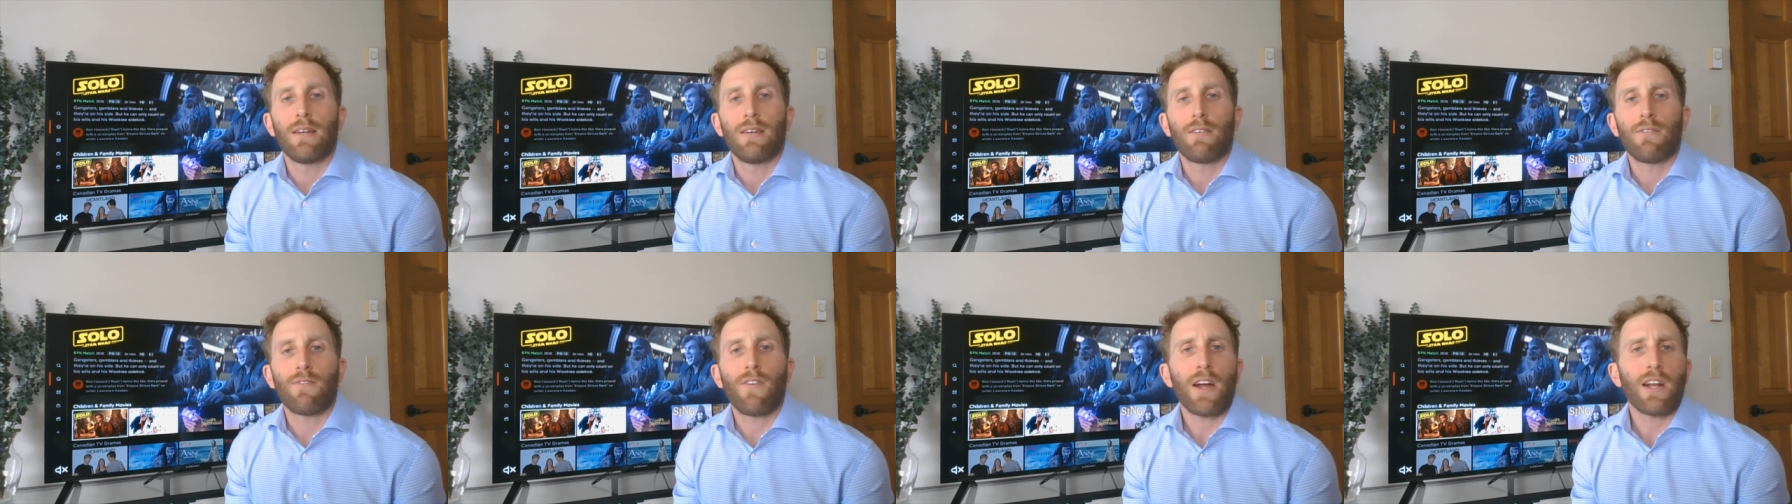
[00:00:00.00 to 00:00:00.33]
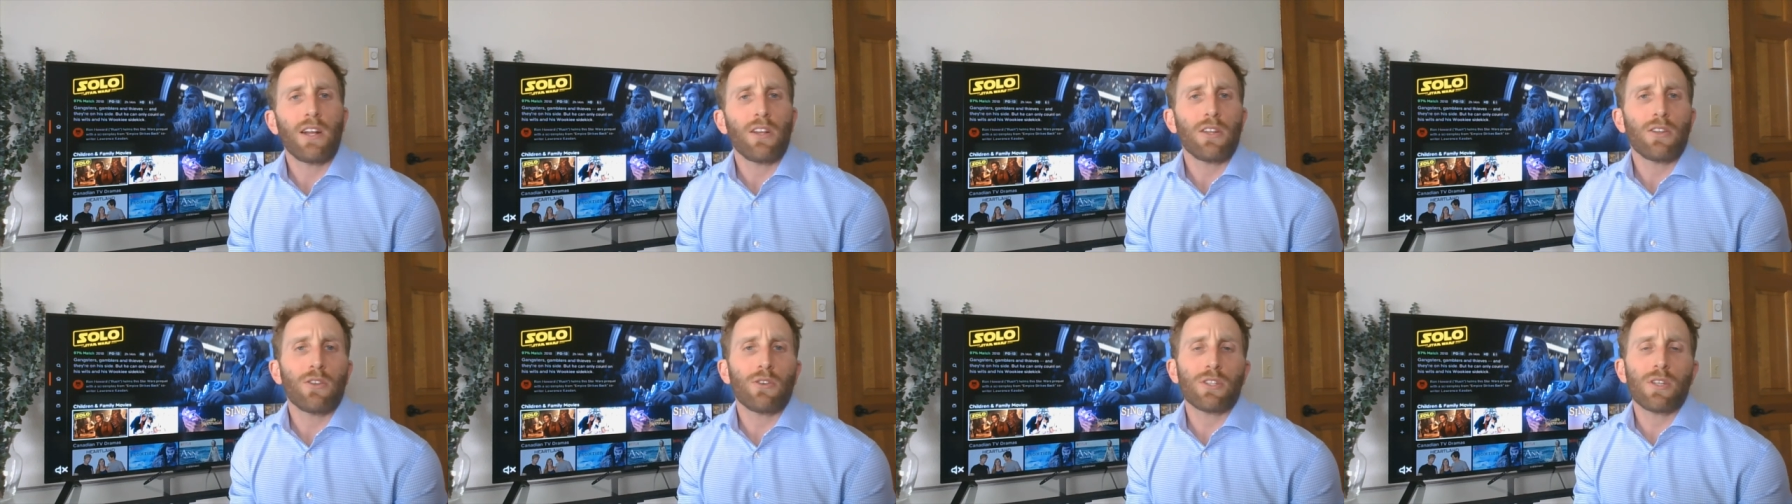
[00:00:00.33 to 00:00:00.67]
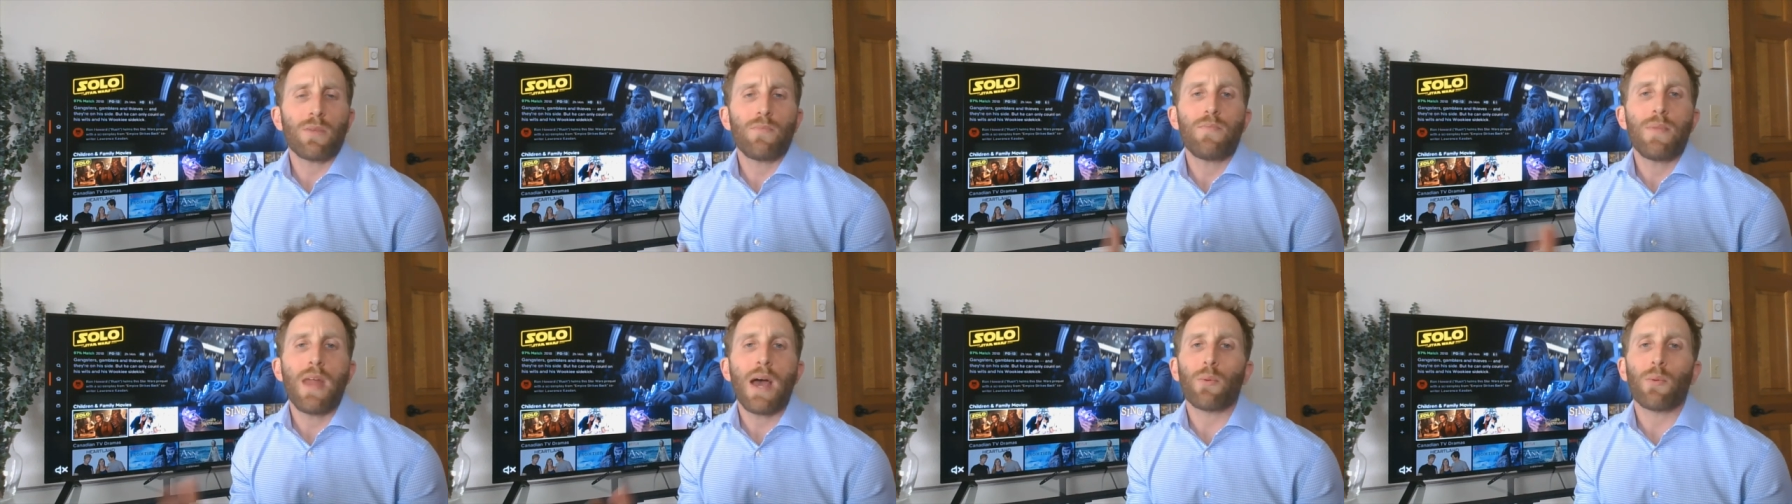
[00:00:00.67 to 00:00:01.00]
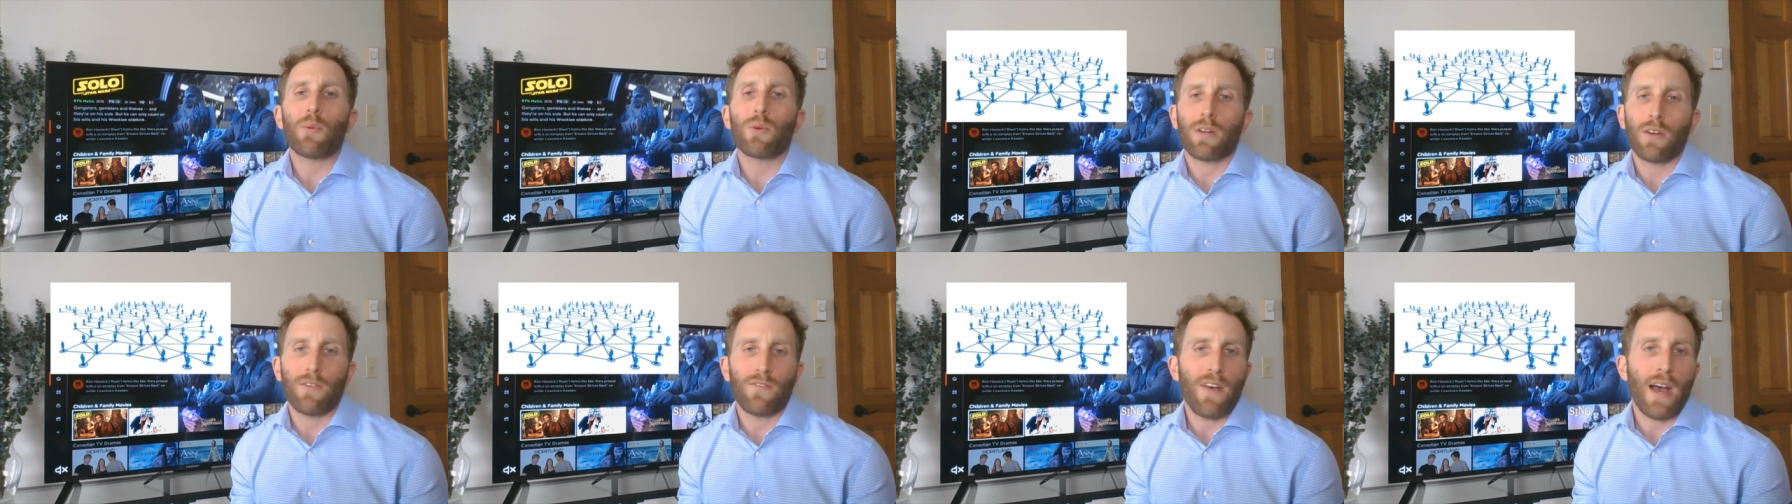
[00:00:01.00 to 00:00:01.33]
Finally, there's some
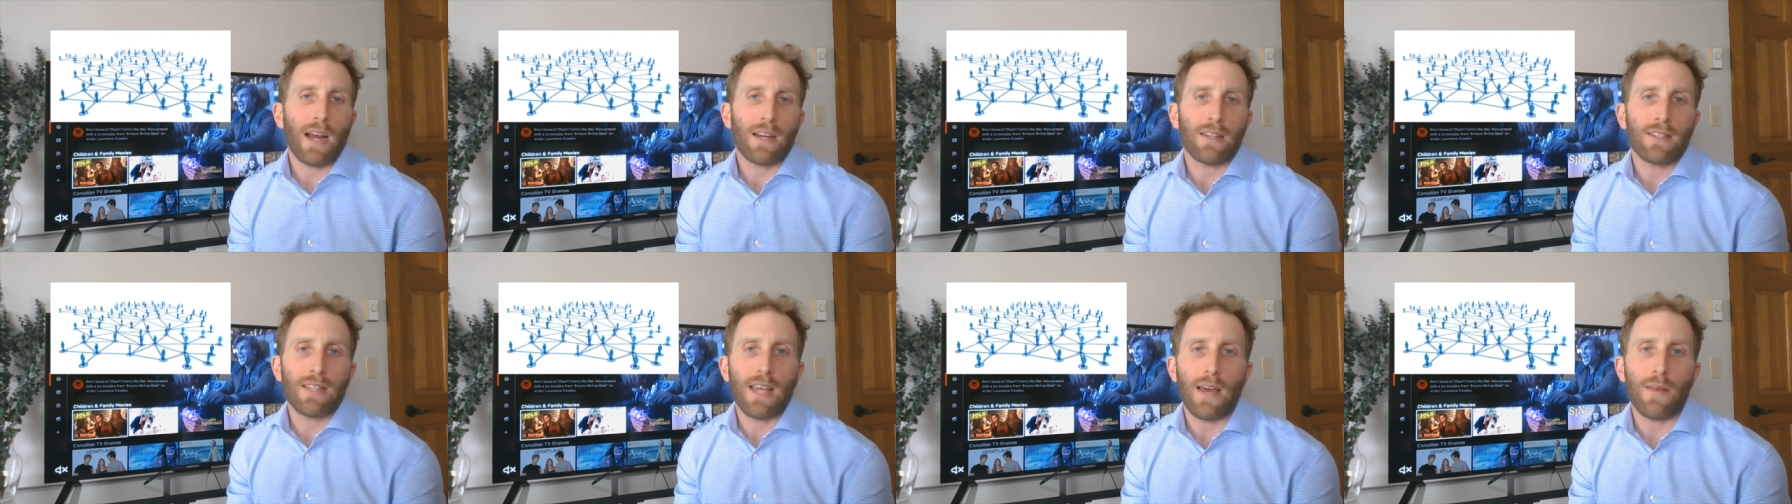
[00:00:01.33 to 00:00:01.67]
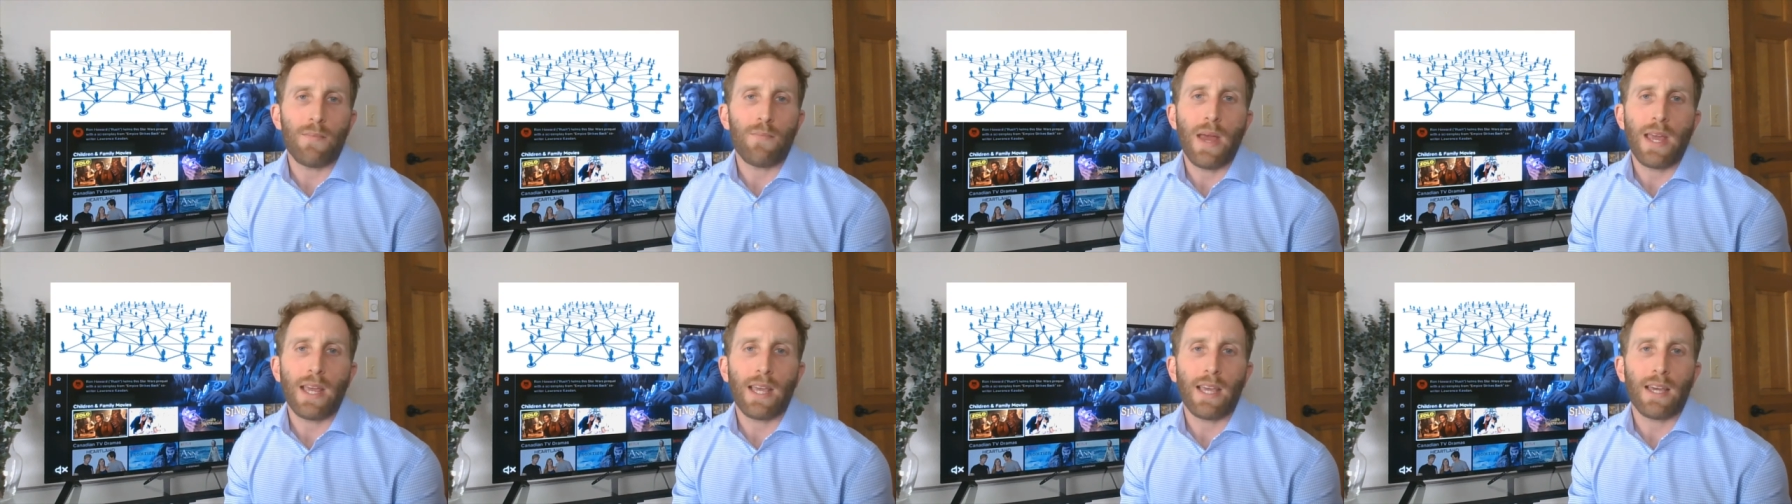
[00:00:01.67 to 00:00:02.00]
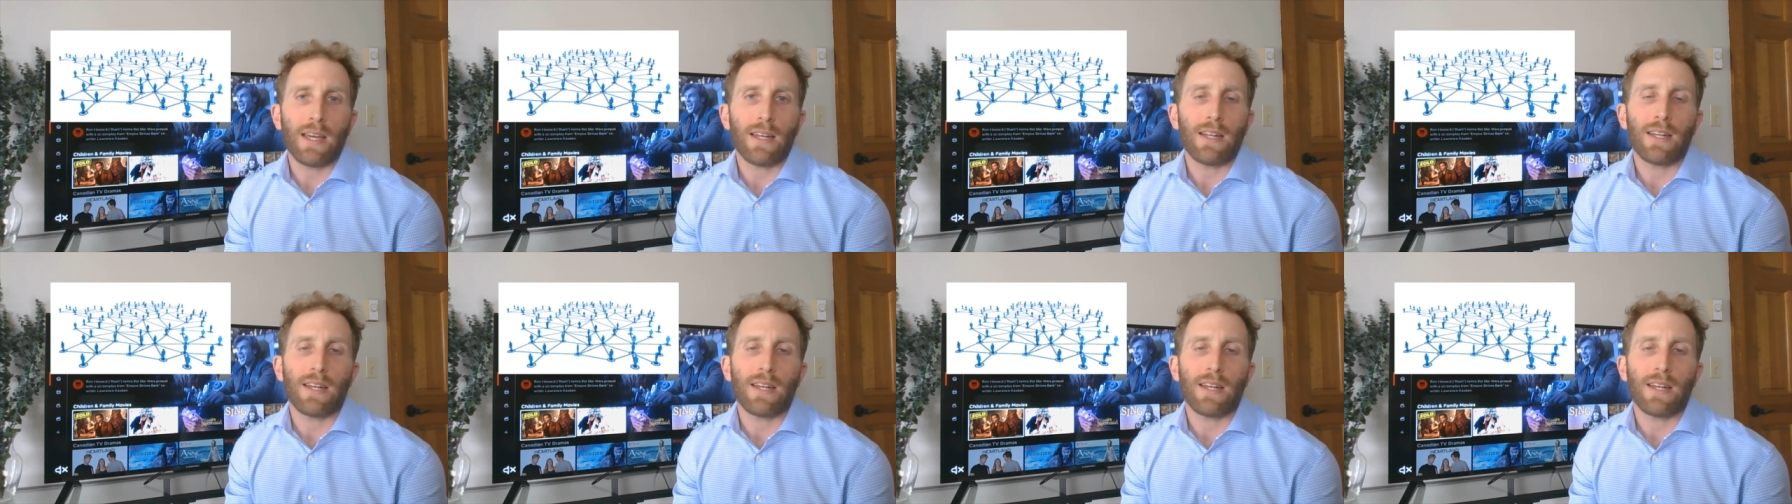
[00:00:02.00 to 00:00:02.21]
network effects that make it